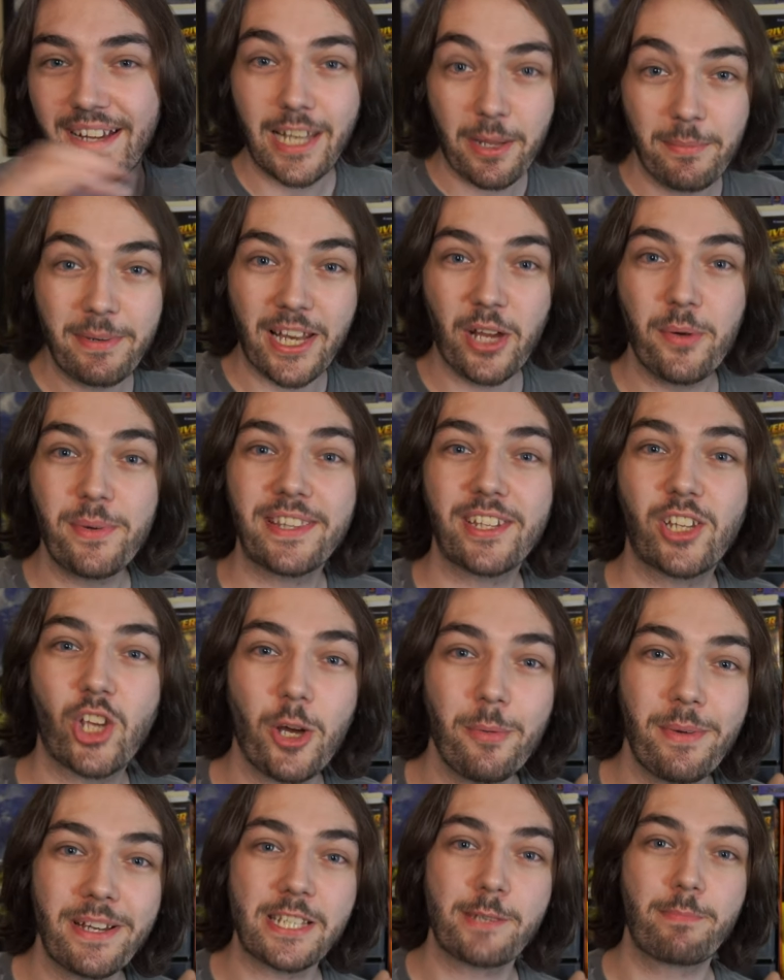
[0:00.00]
Let me know in the
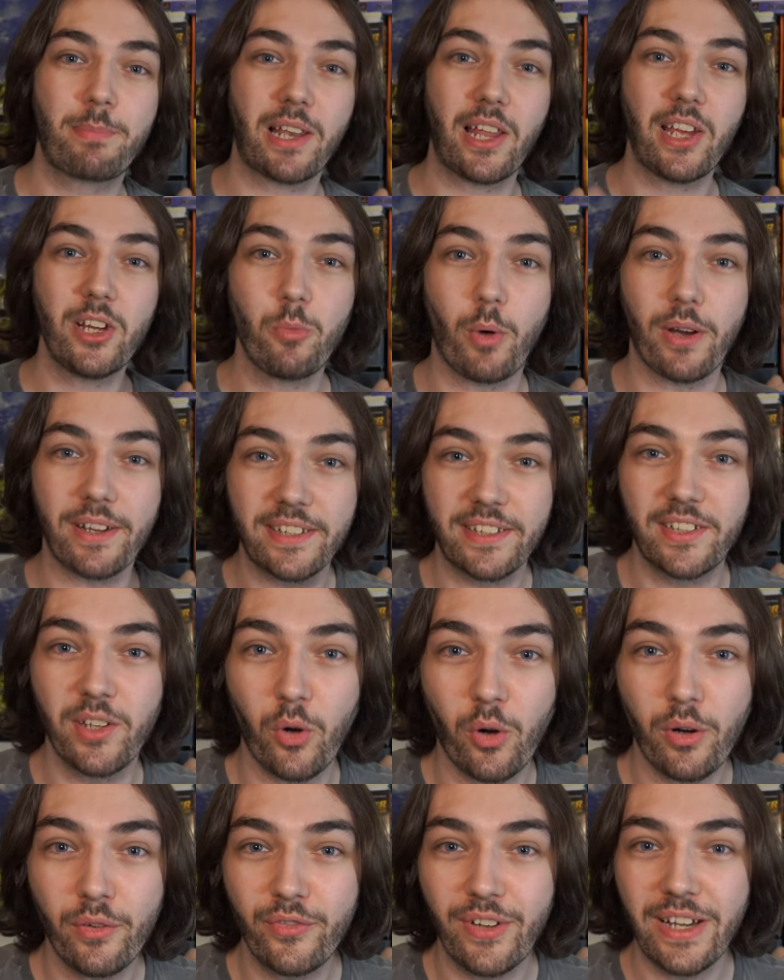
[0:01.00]
comments below what
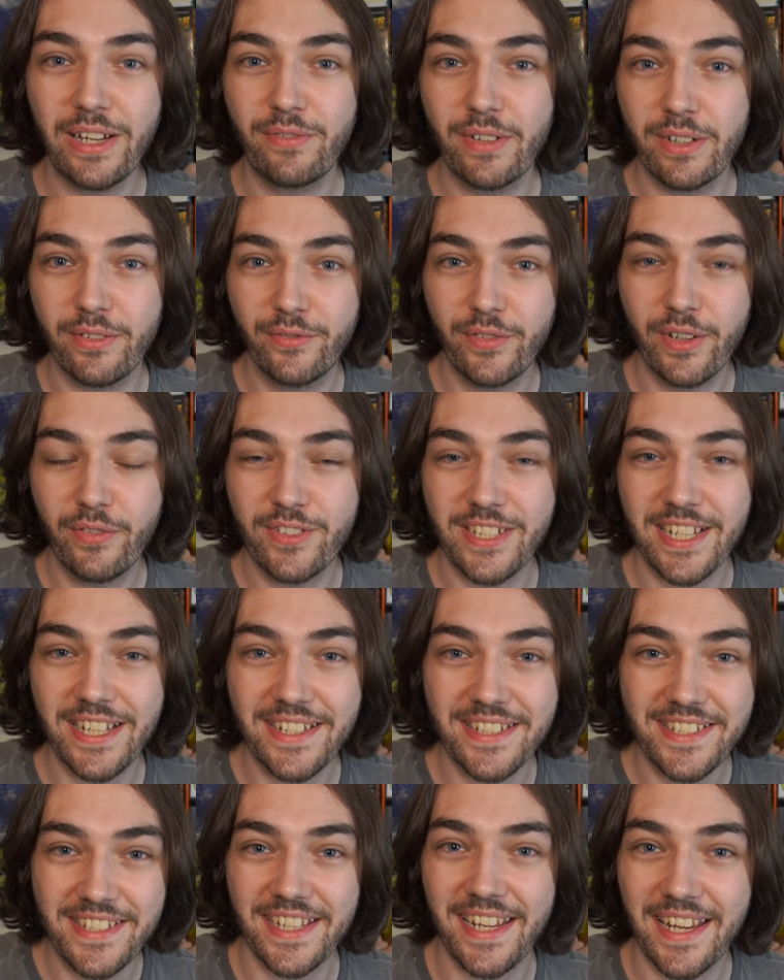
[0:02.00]
your favourite
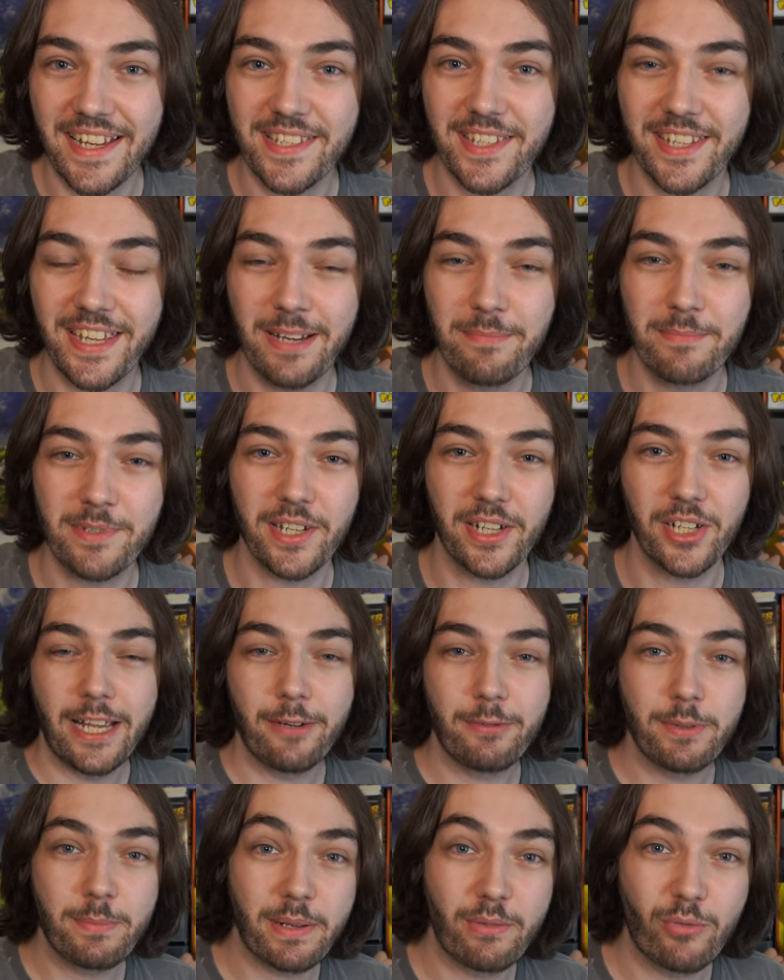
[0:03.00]
15 DS games It
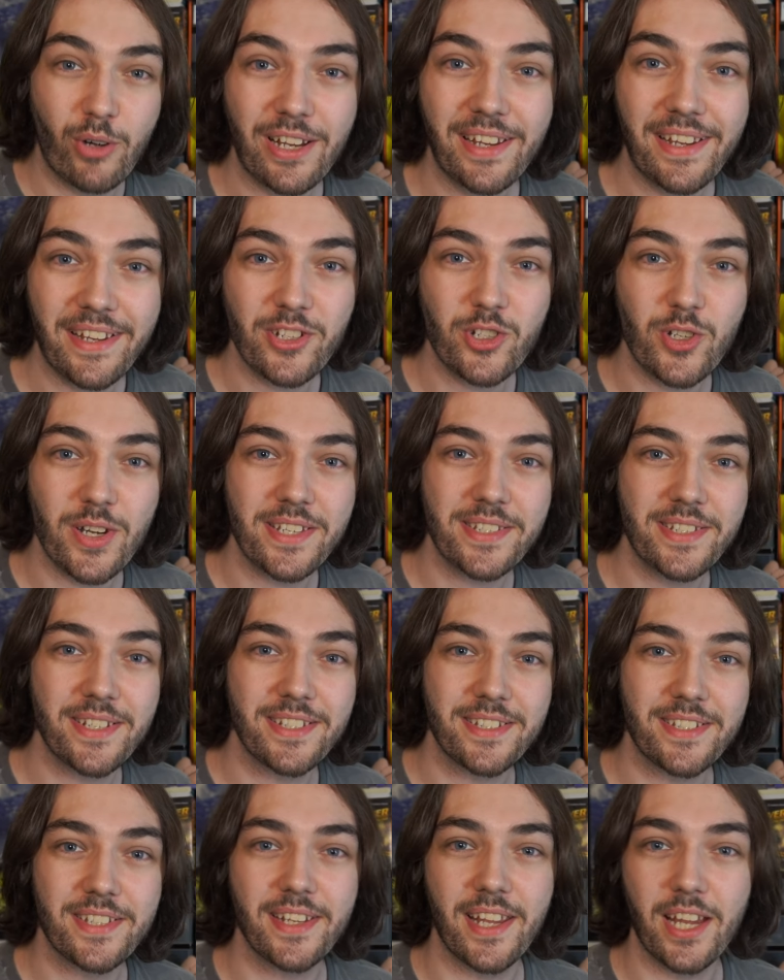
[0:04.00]
would be really
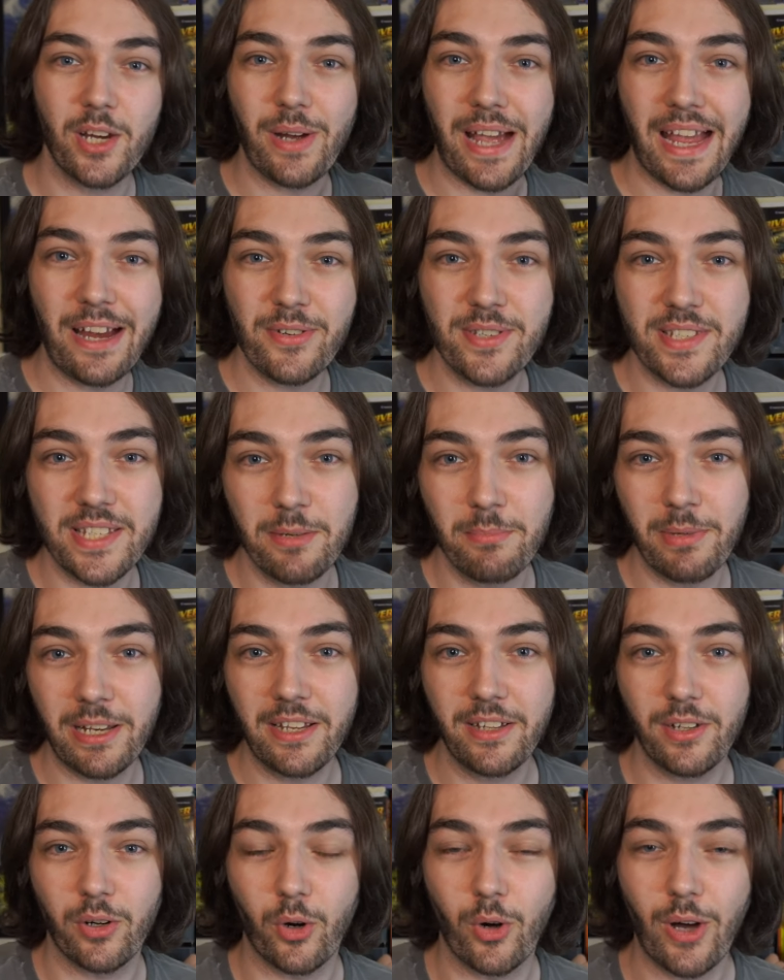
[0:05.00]
interesting to know how
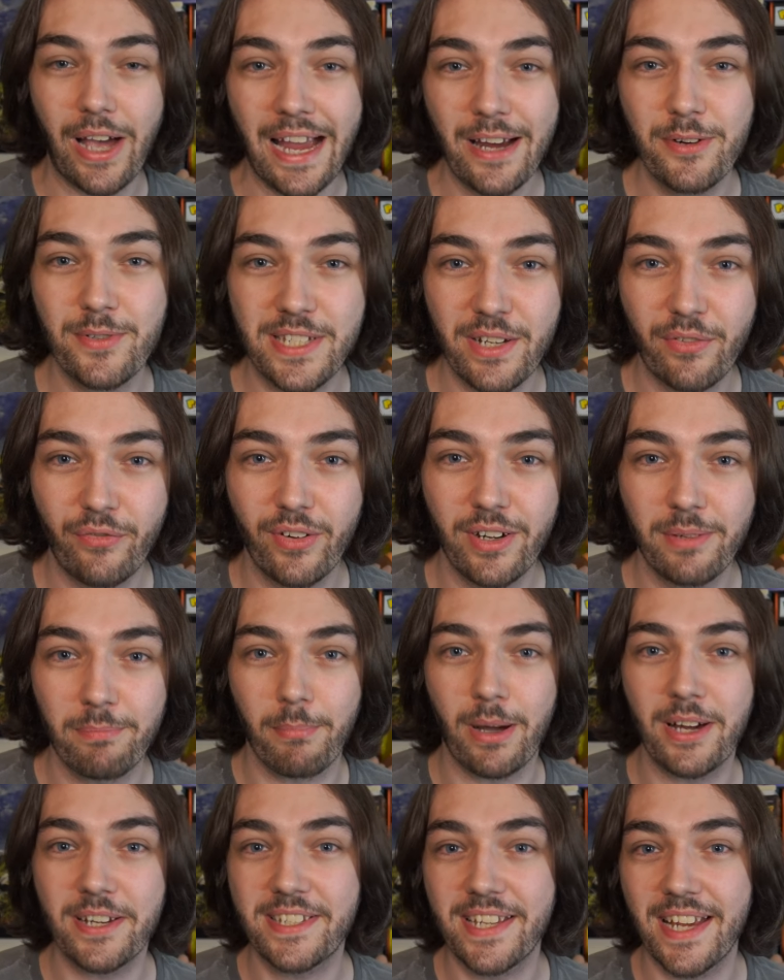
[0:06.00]
similar or how different
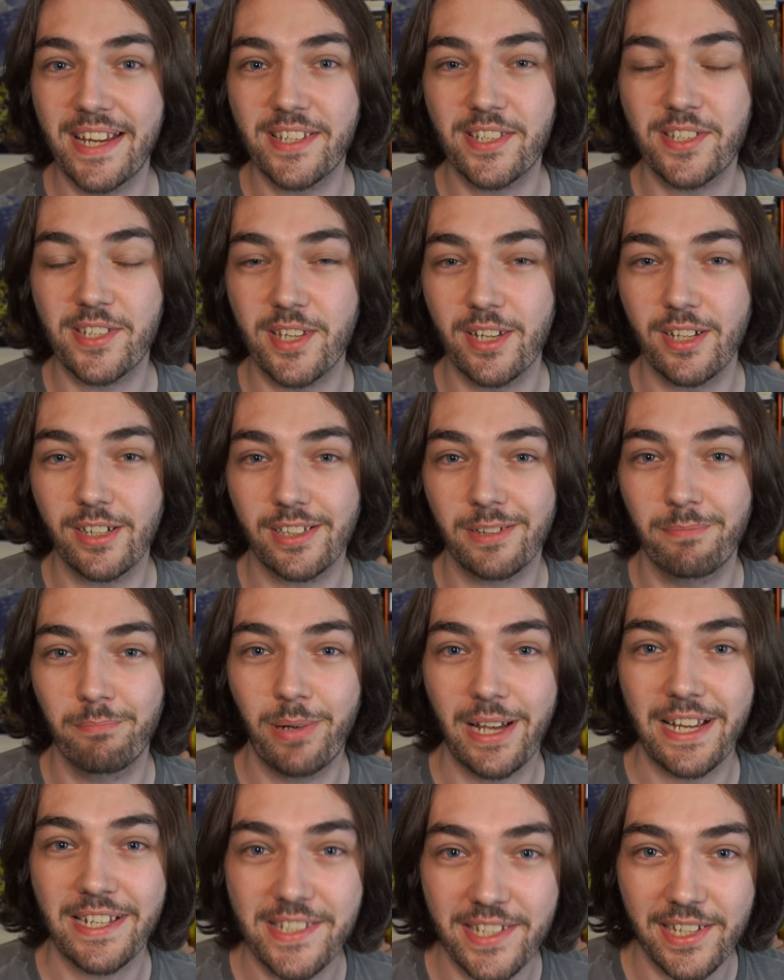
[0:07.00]
my tastes are
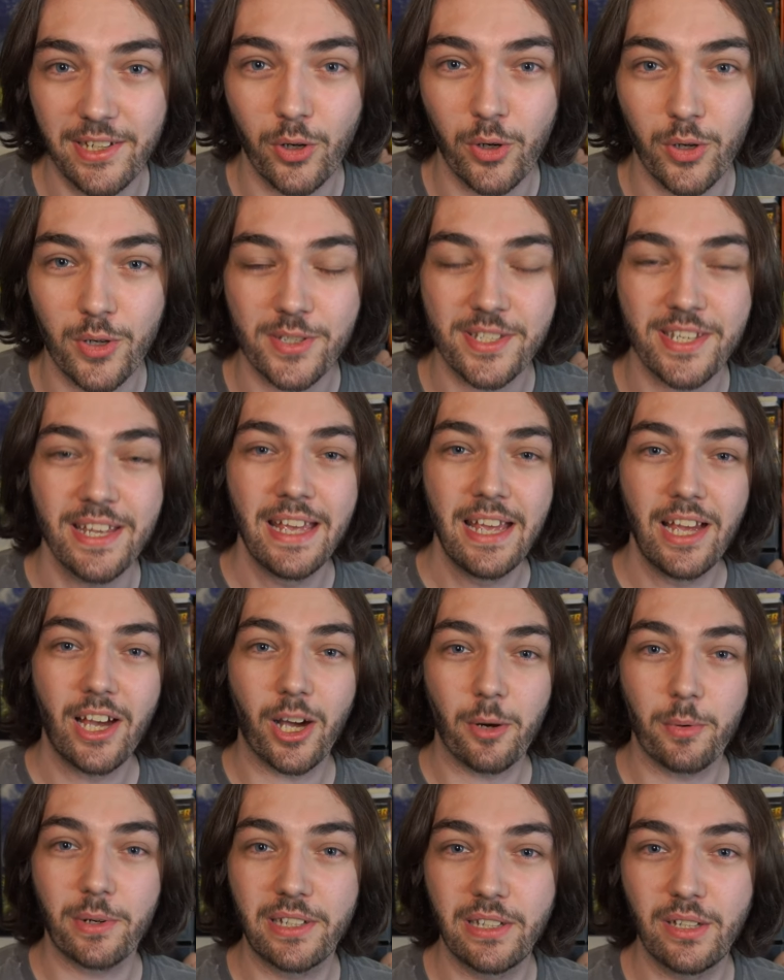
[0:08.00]
compared to yours. I
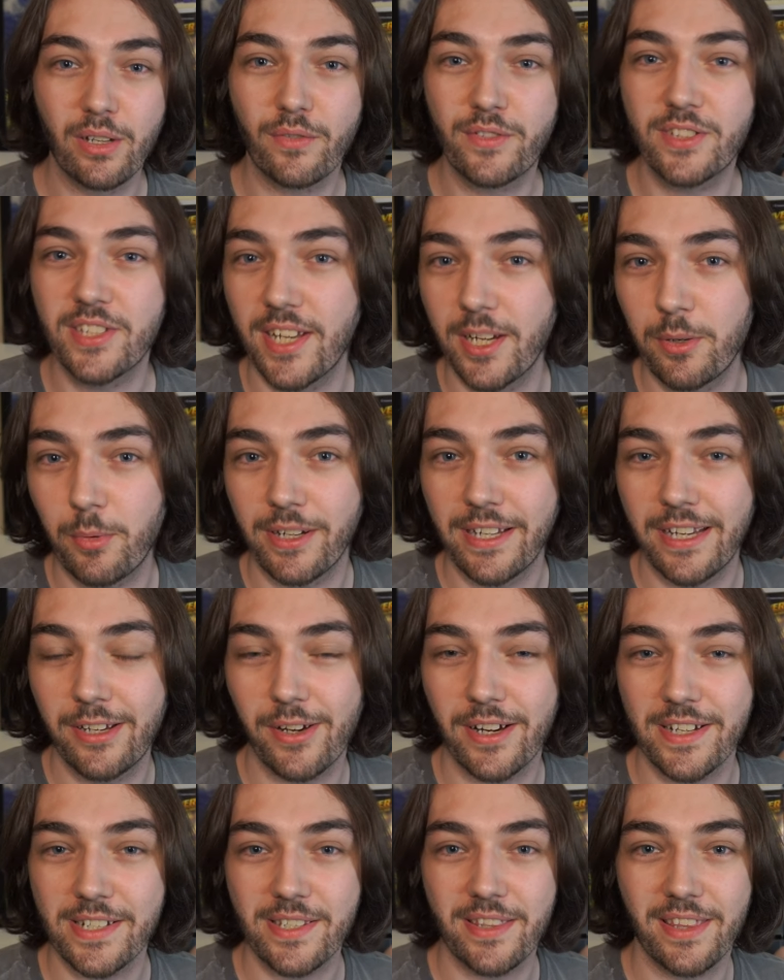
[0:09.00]
would love to know what you
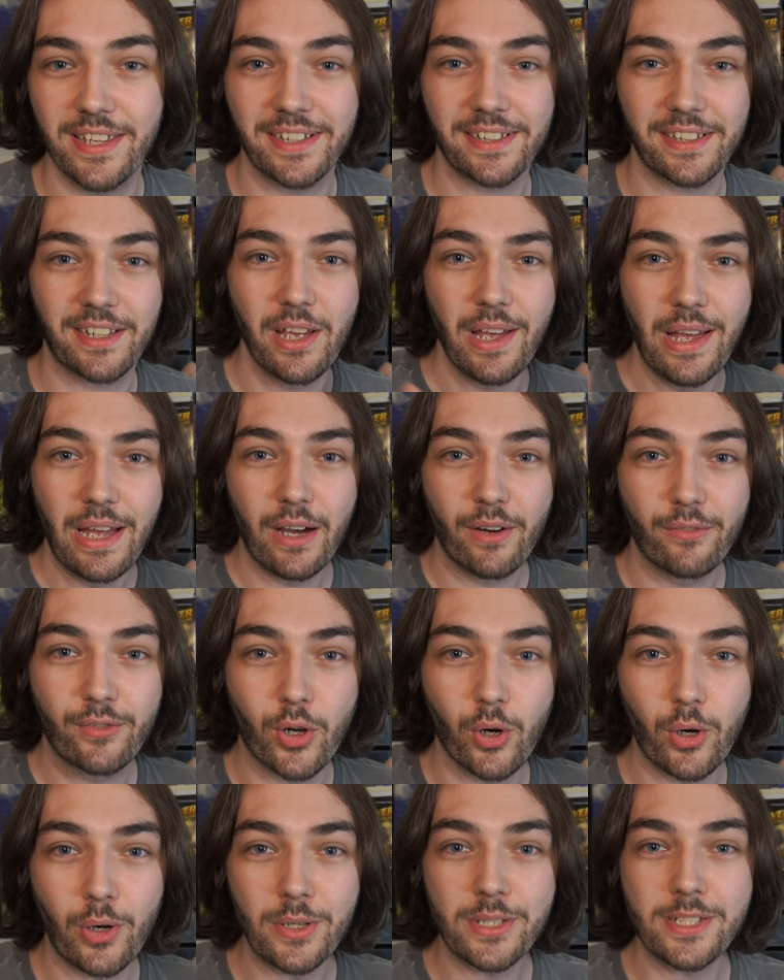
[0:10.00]
guys think. Of
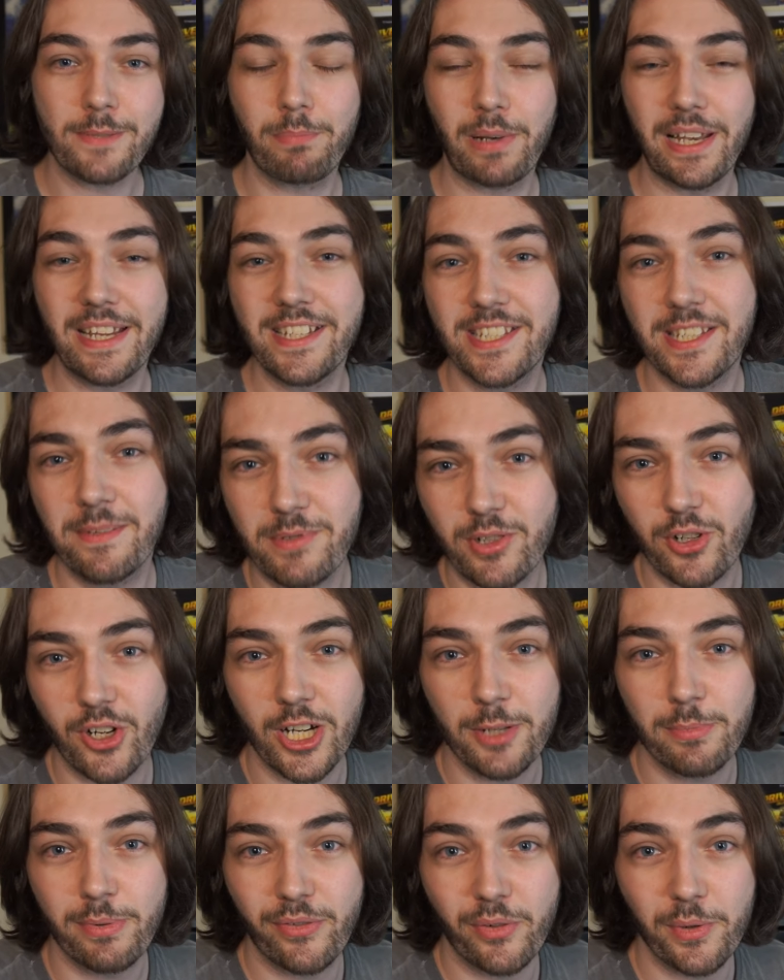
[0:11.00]
course, please
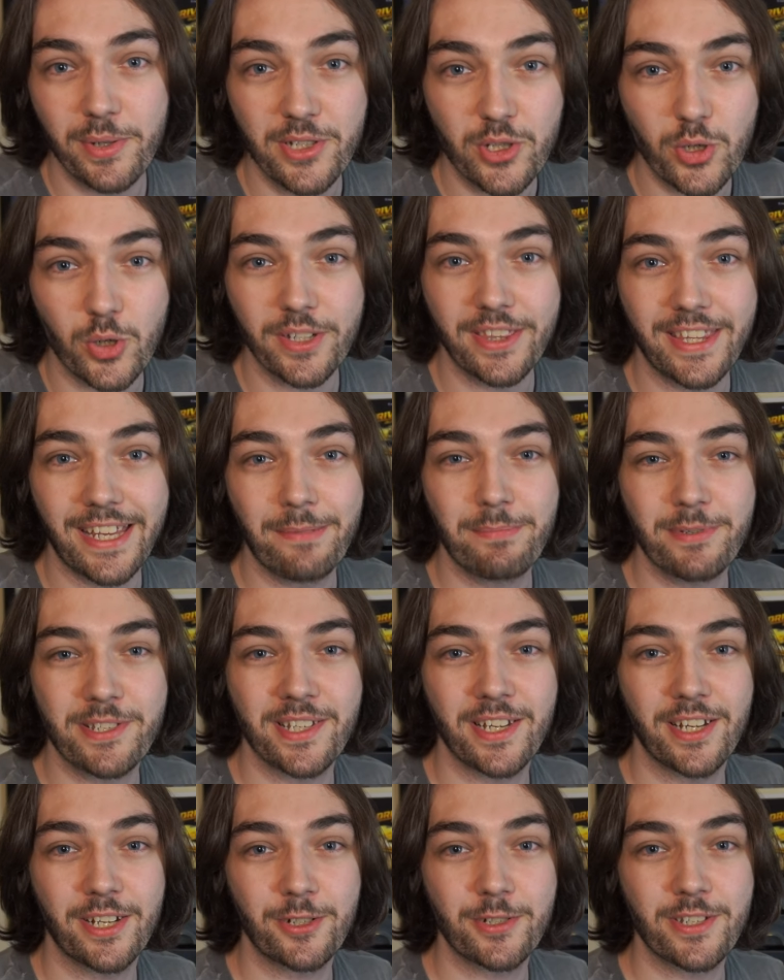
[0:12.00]
subscribe if you enjoyed the
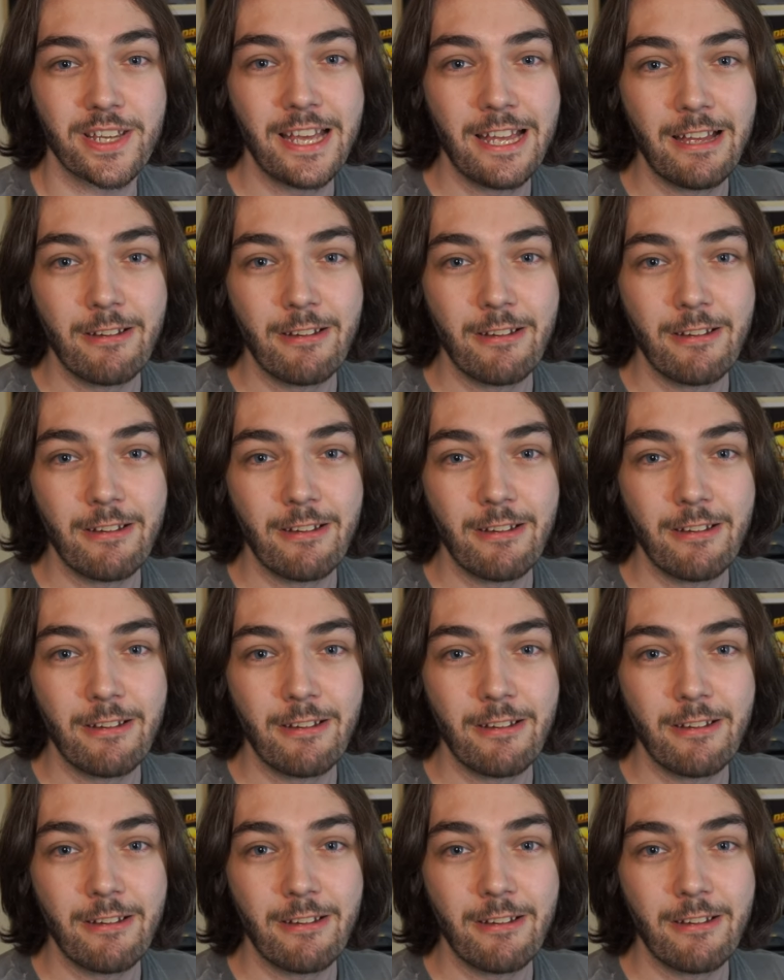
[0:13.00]
episode.